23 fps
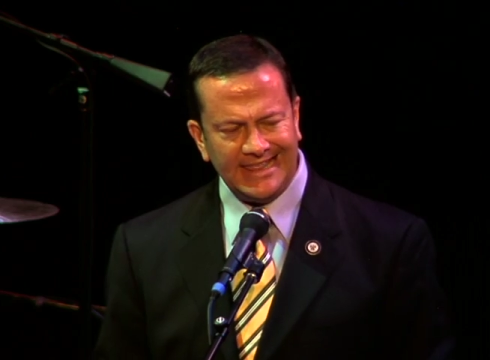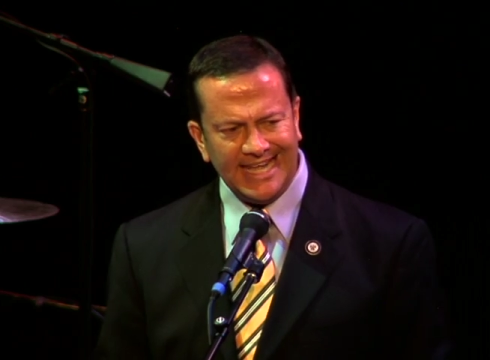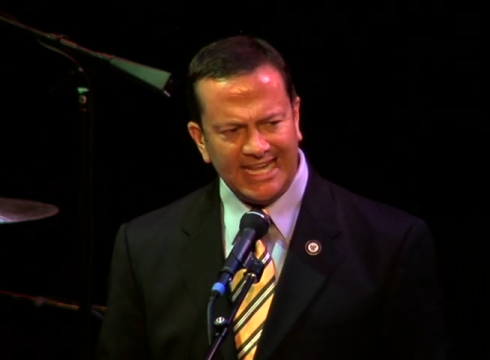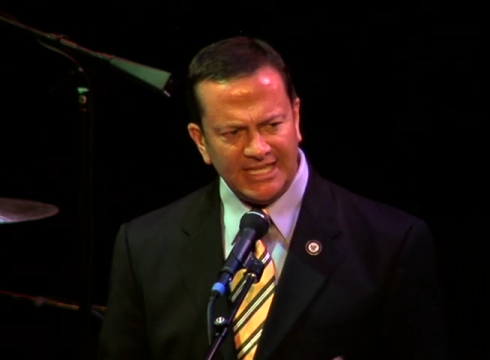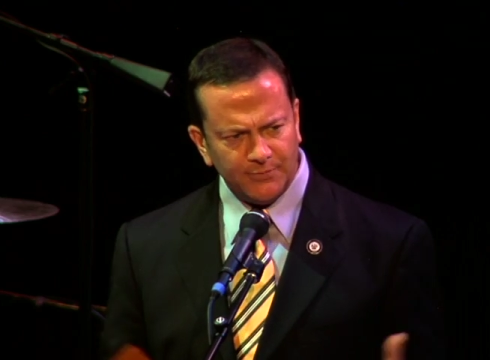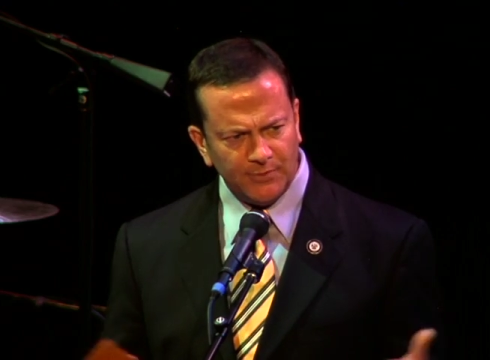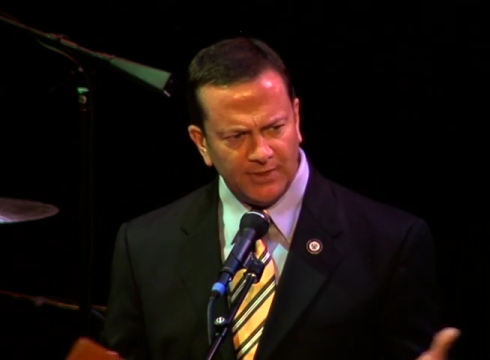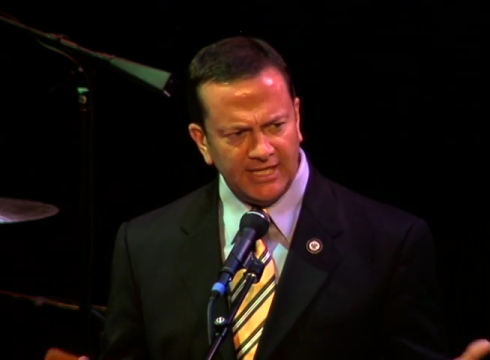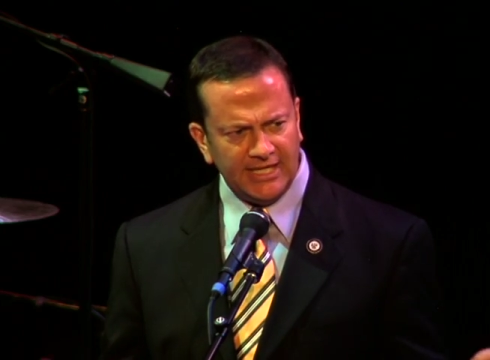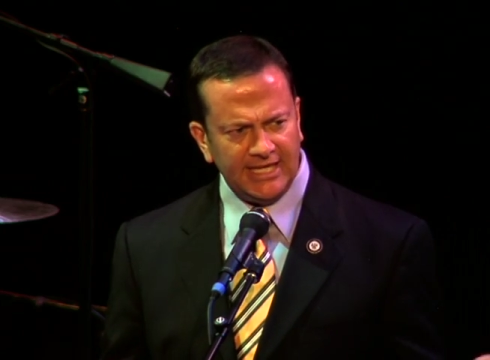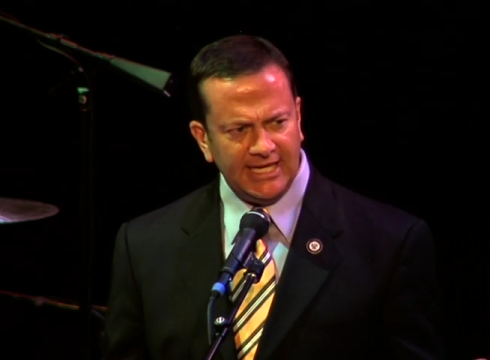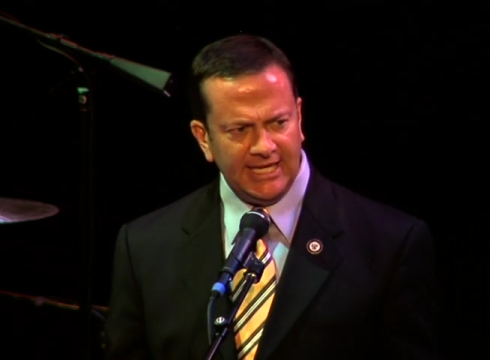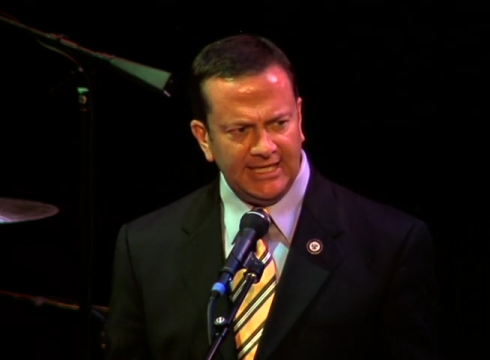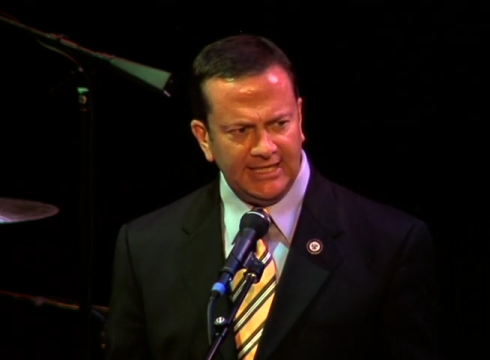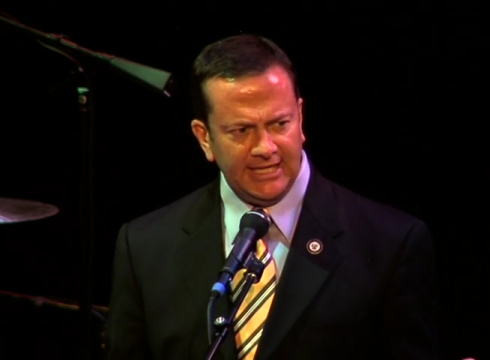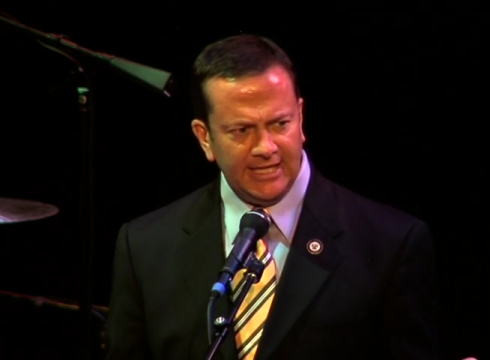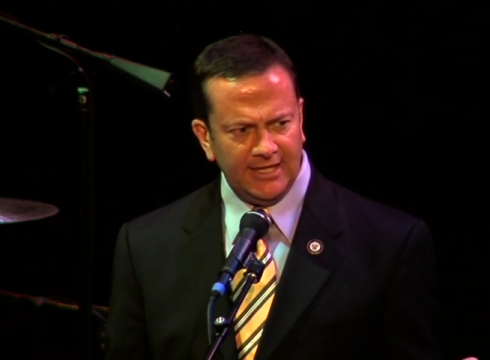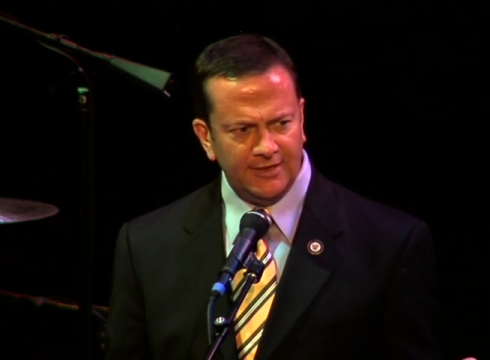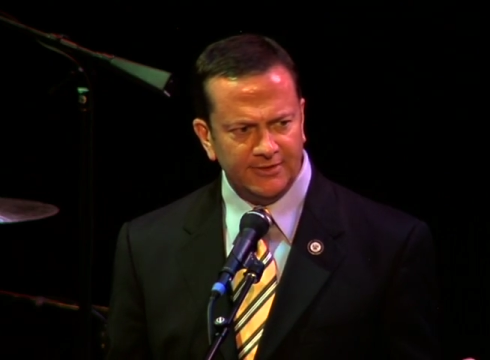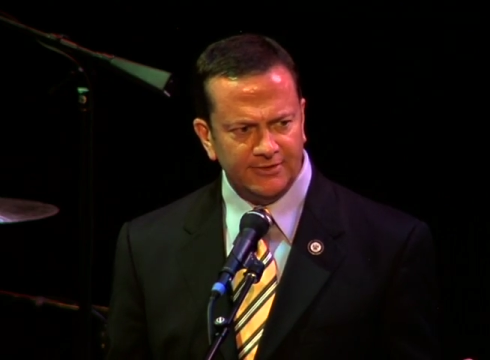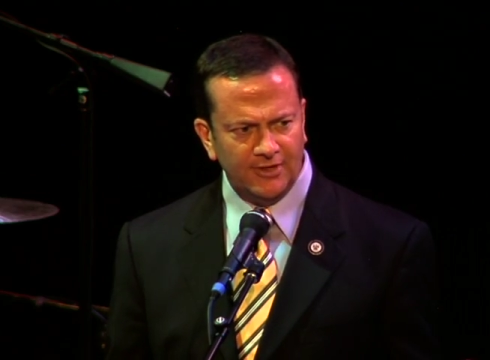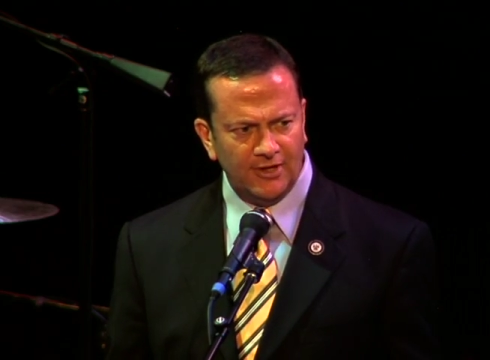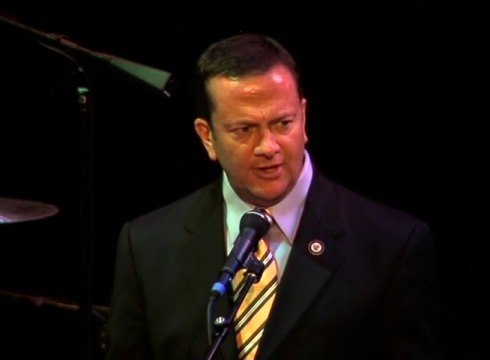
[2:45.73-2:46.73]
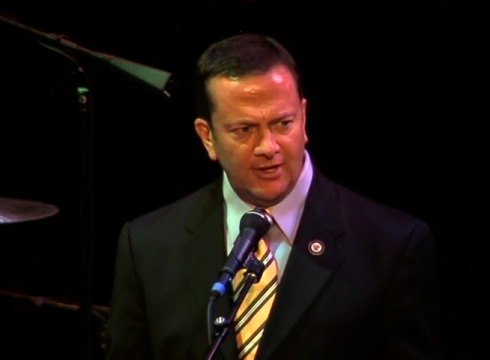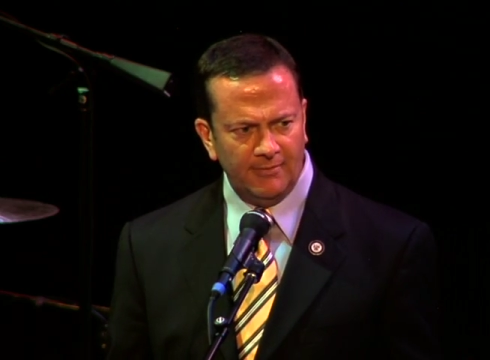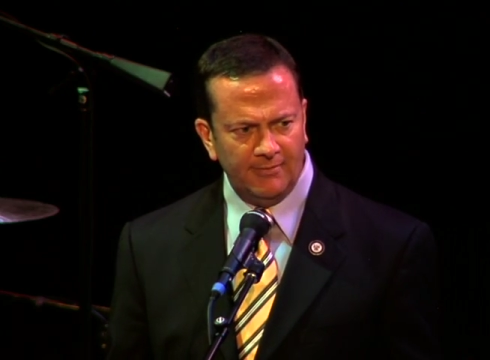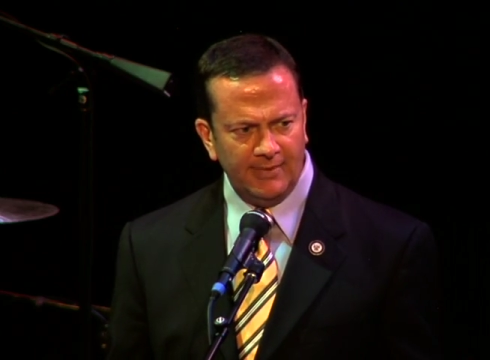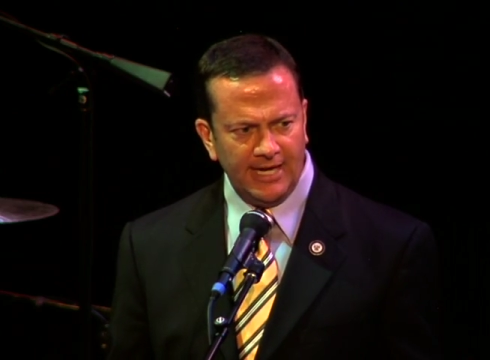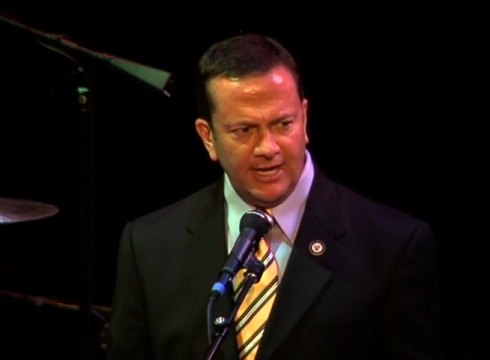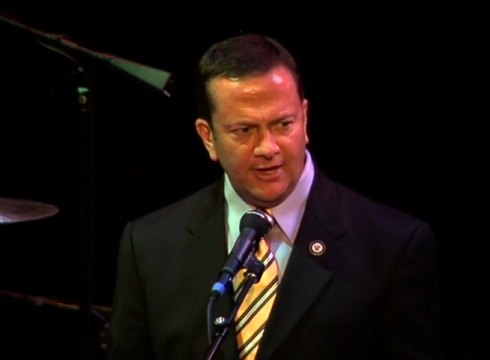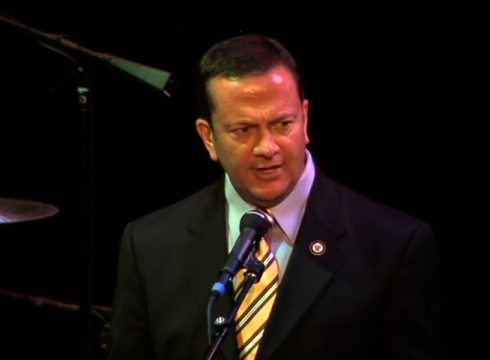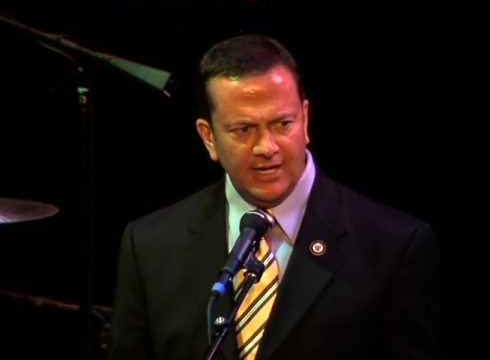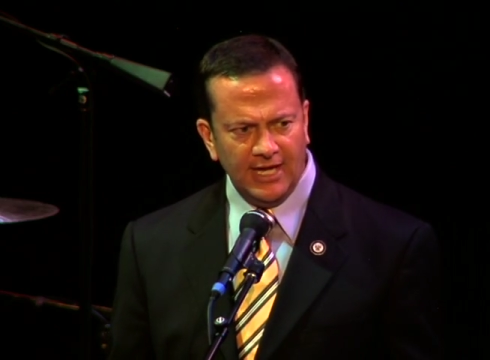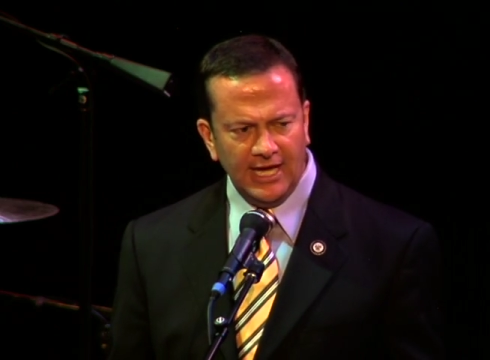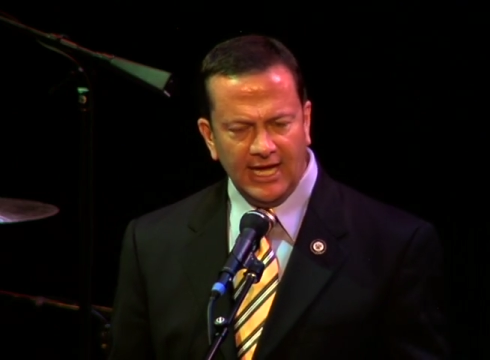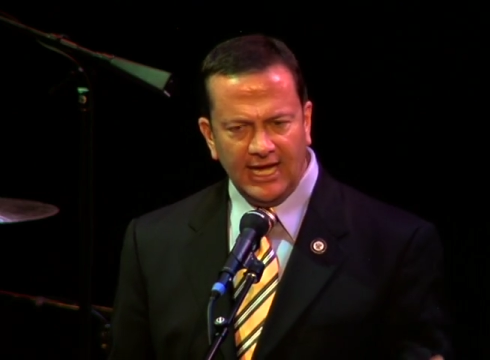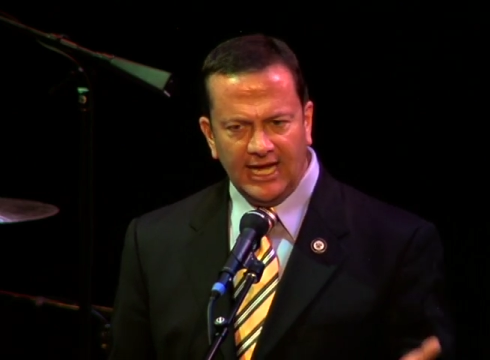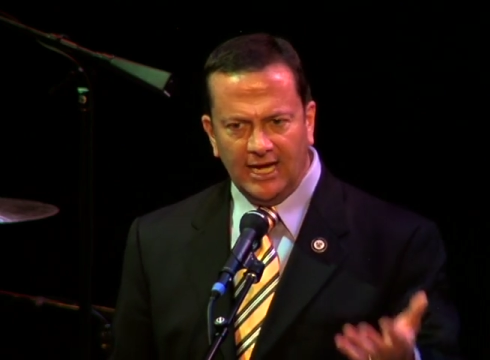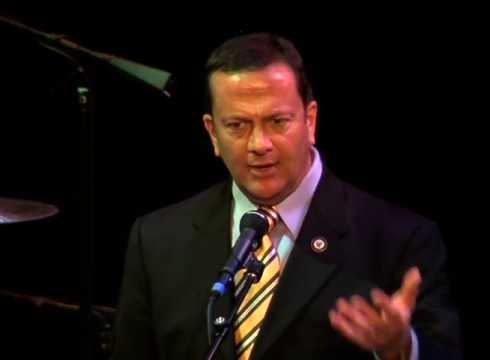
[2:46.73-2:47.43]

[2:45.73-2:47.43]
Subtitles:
that's what Acadiana is all about.